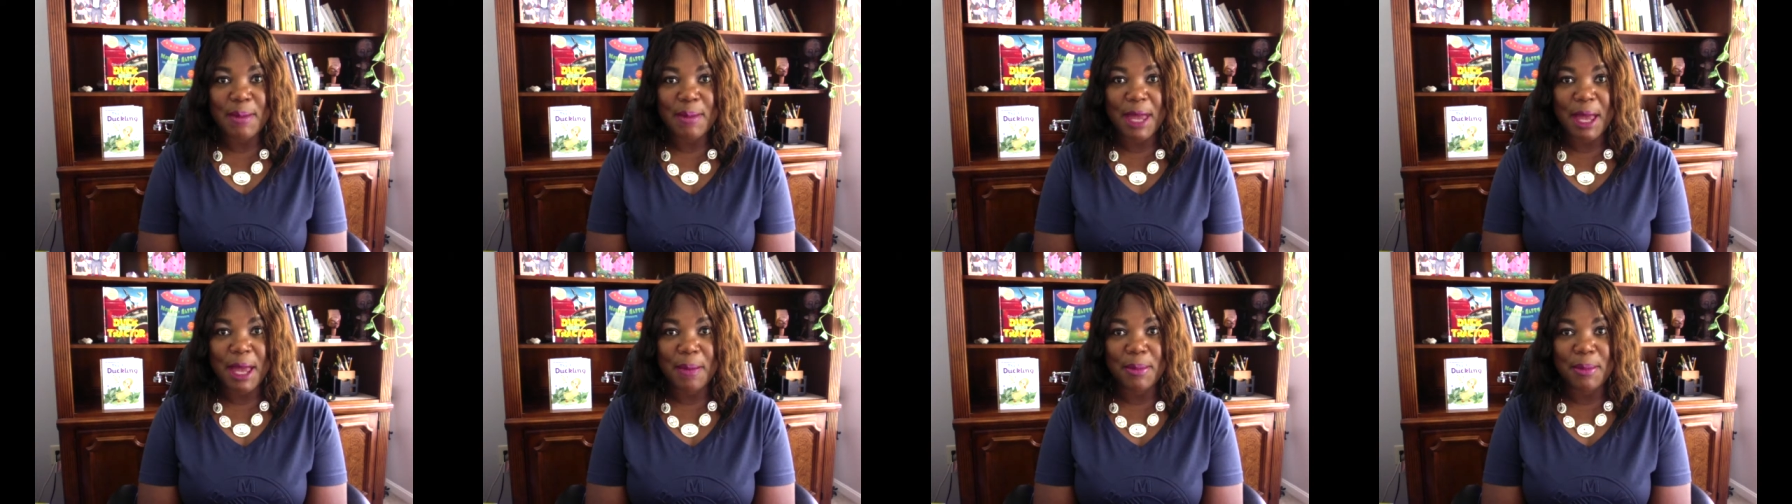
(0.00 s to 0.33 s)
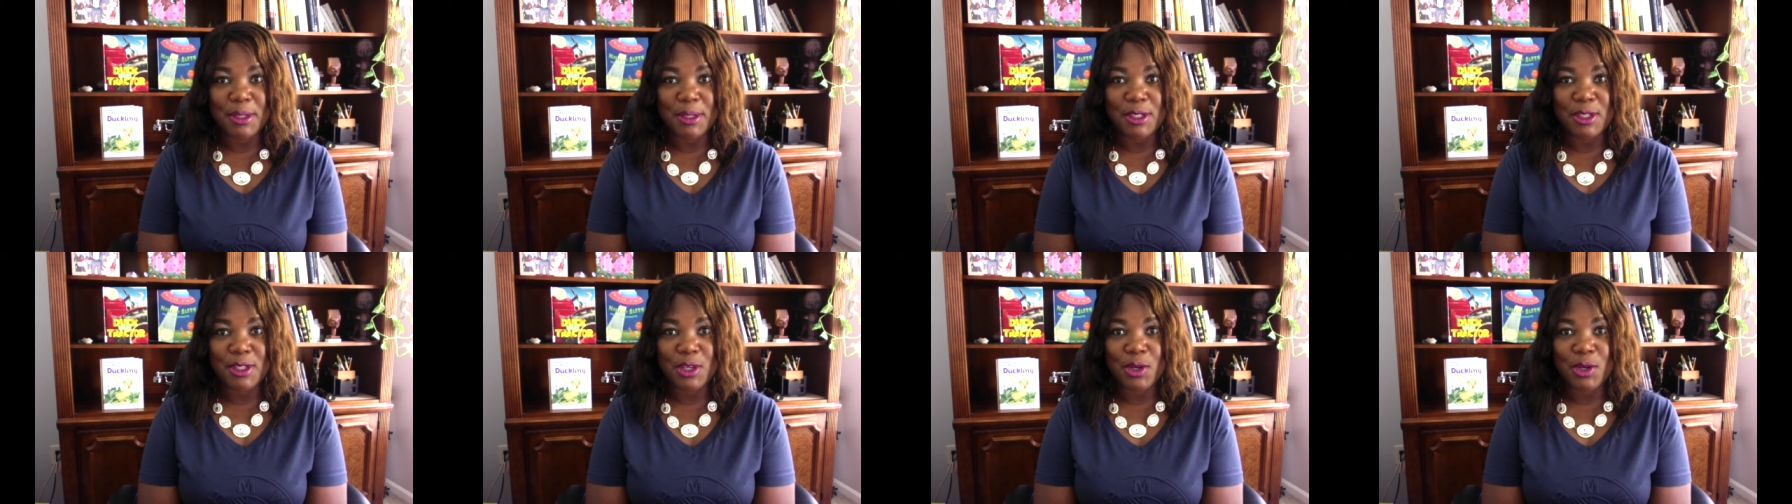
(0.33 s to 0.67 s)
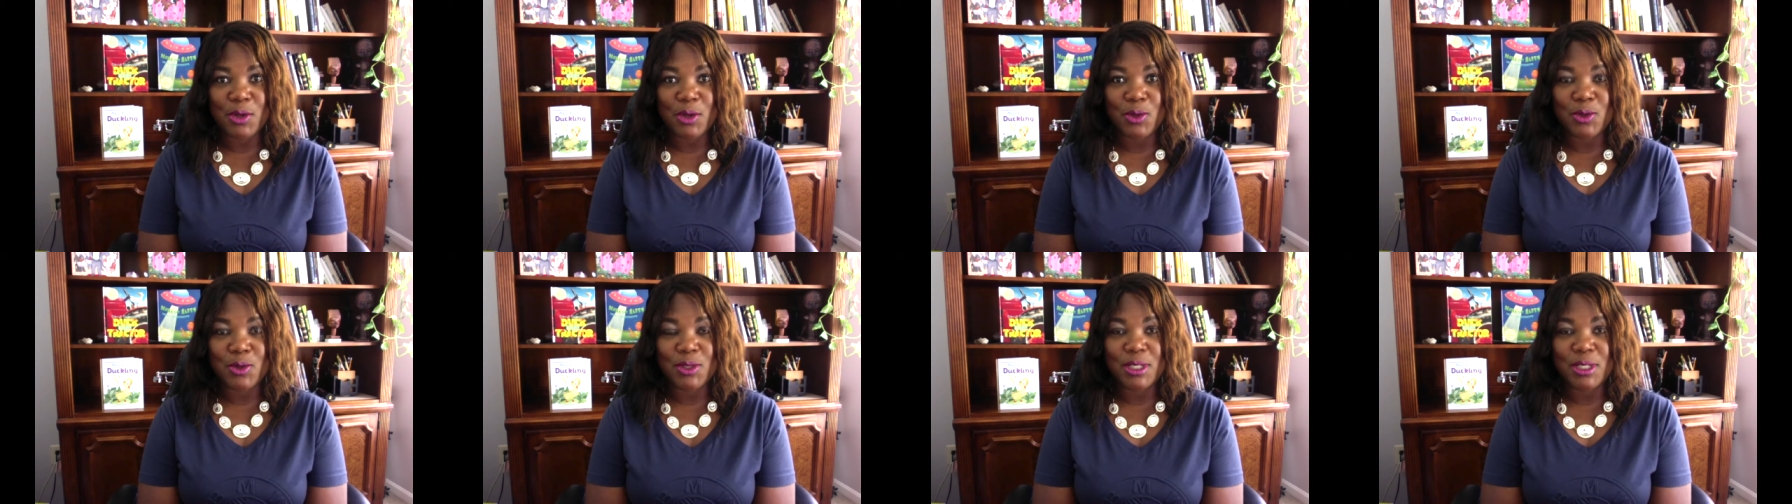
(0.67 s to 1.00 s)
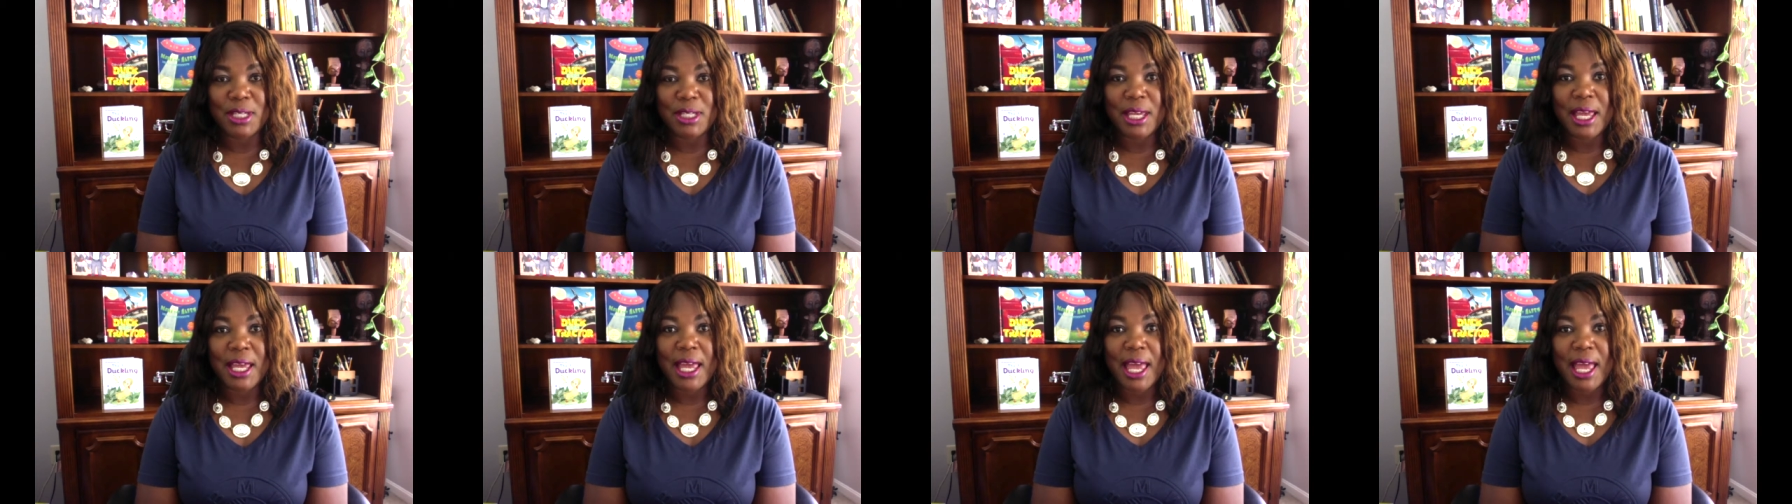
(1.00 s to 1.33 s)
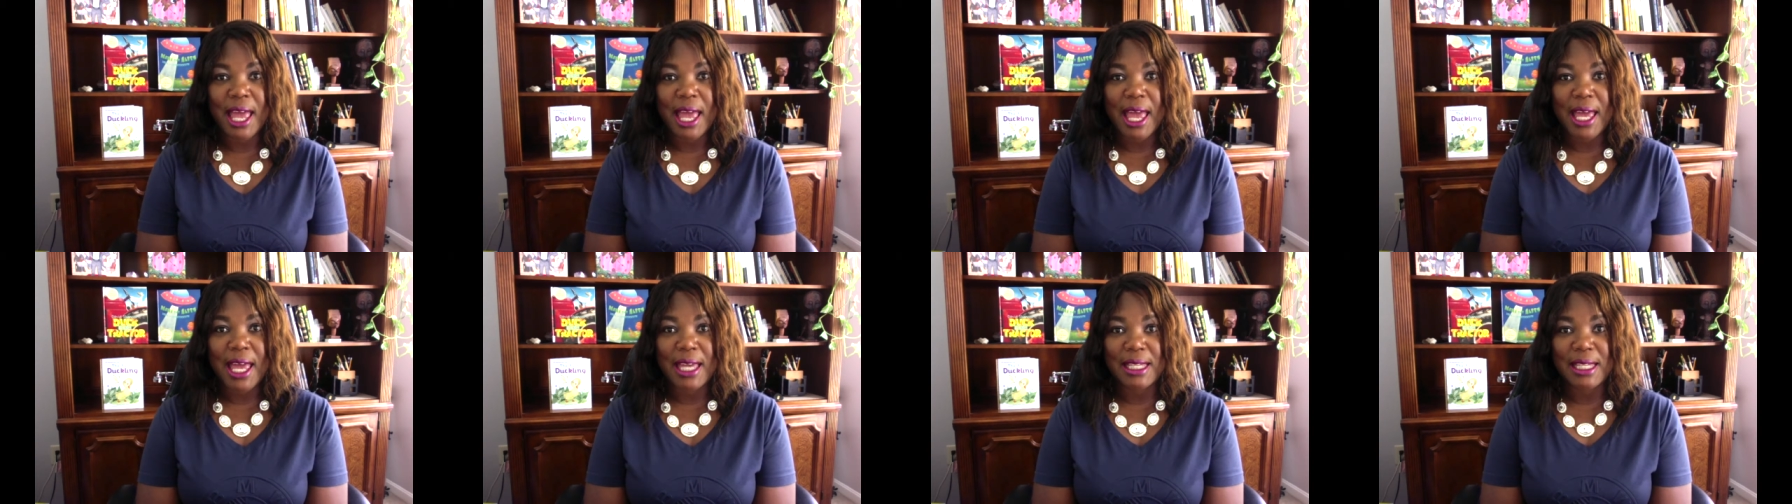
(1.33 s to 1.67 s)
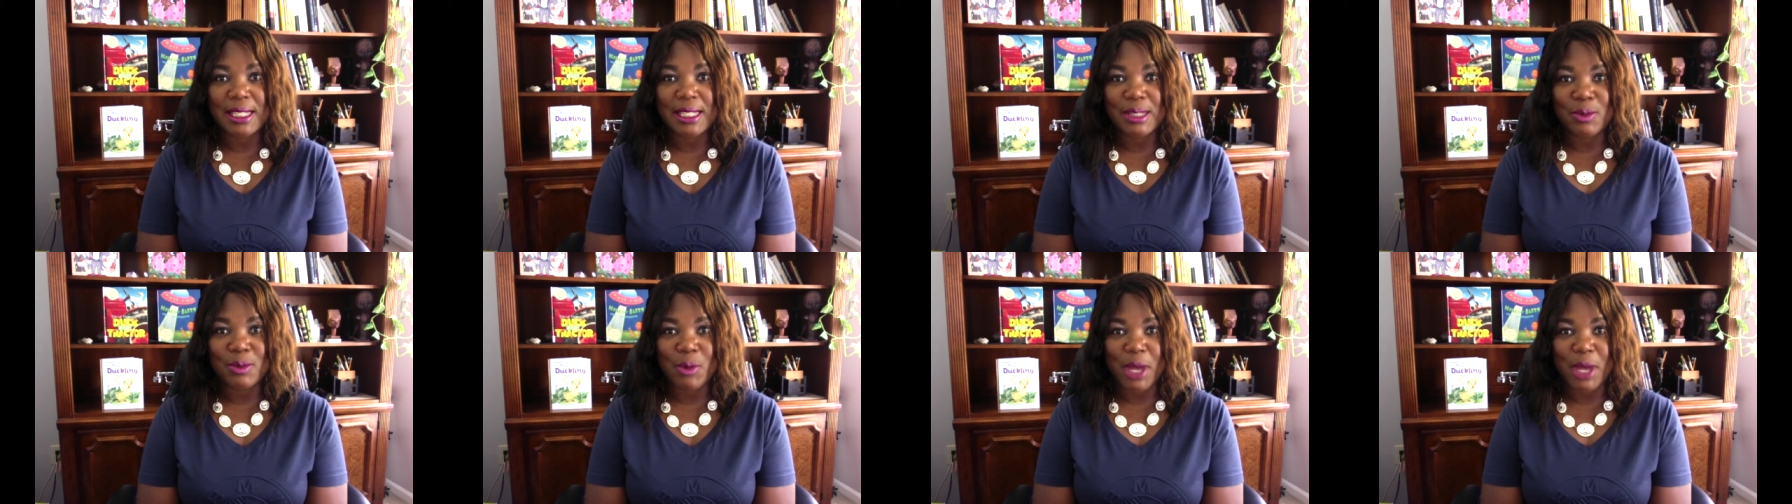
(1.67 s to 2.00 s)
episodes
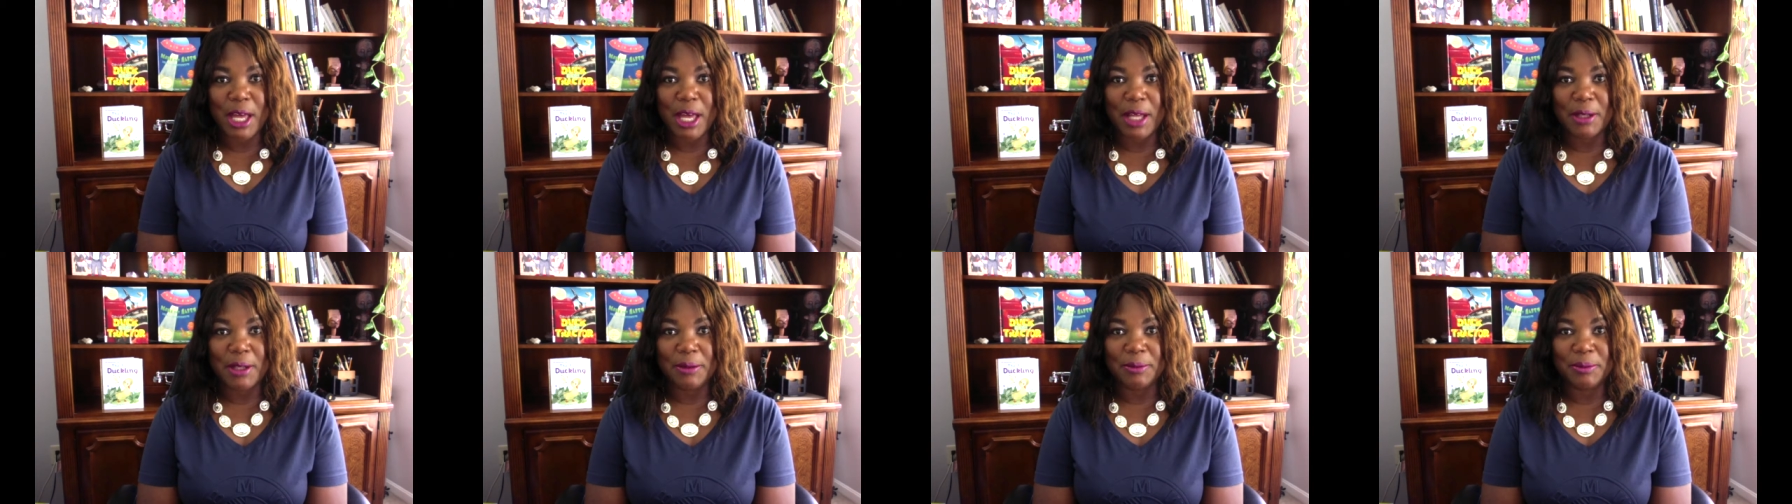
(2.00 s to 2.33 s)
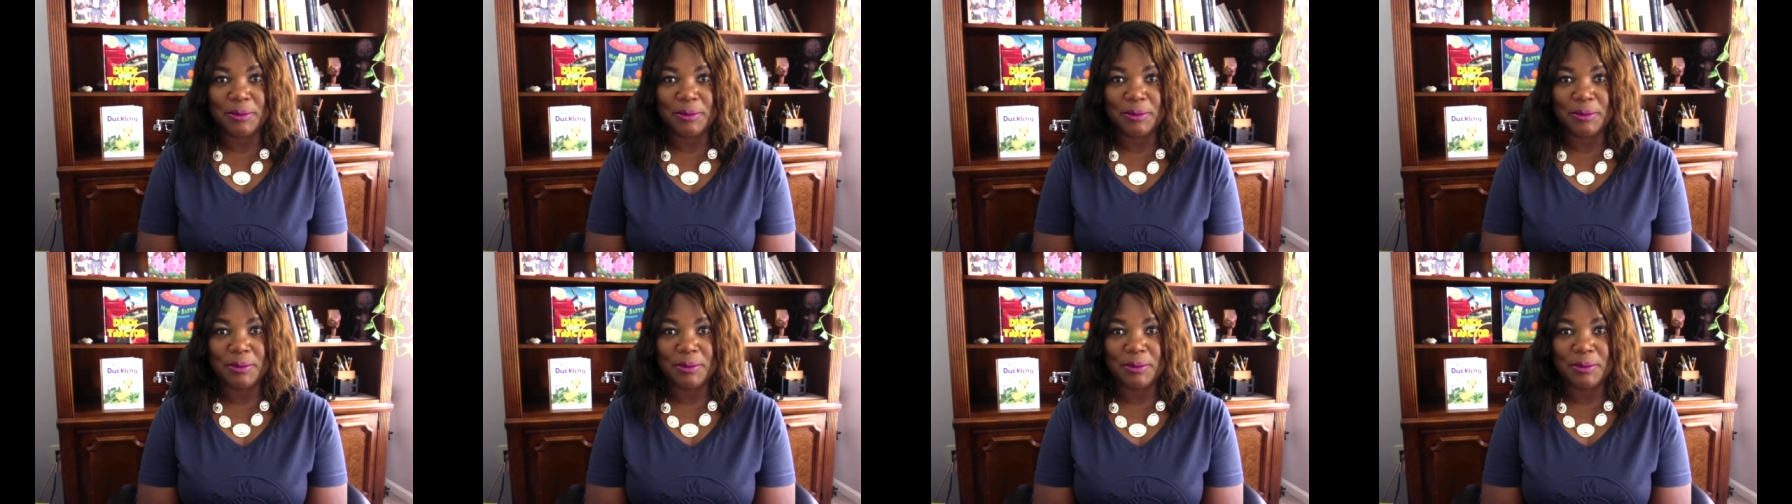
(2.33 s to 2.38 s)
as well.